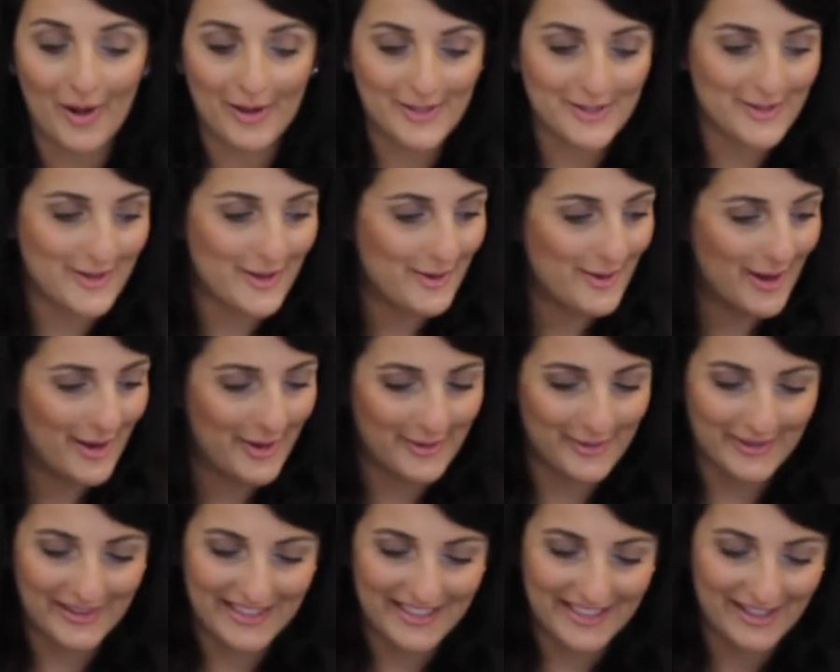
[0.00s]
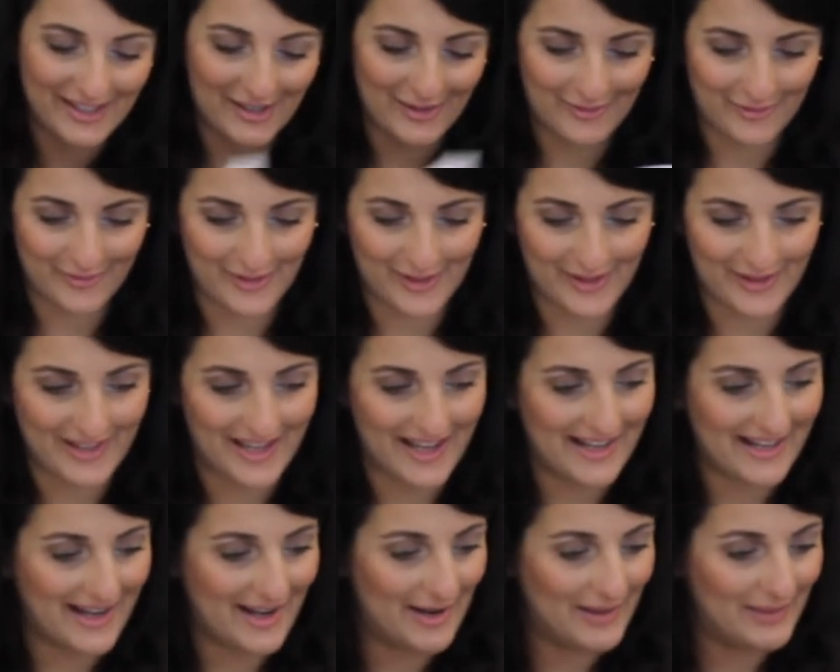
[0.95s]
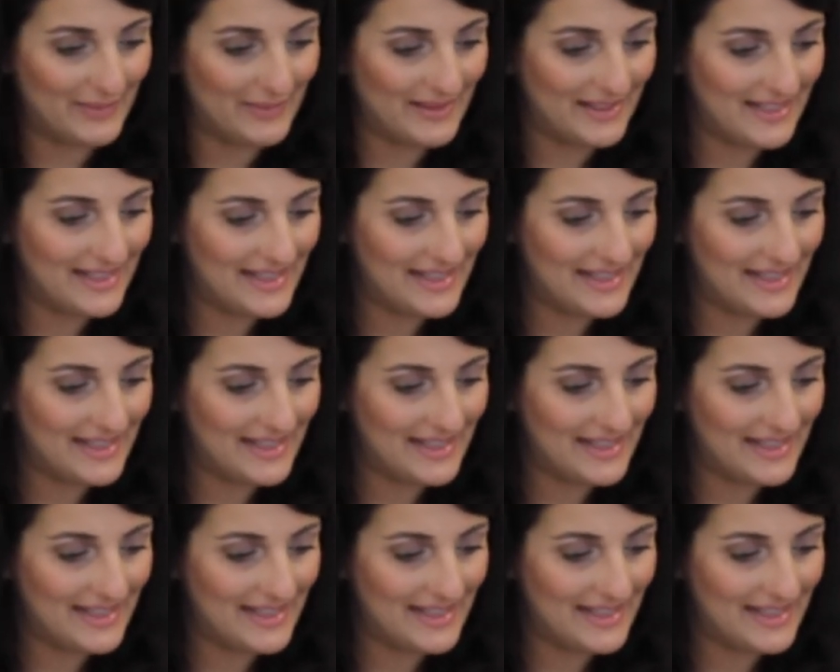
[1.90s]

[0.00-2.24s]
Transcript: so I don't think I'll fill that out.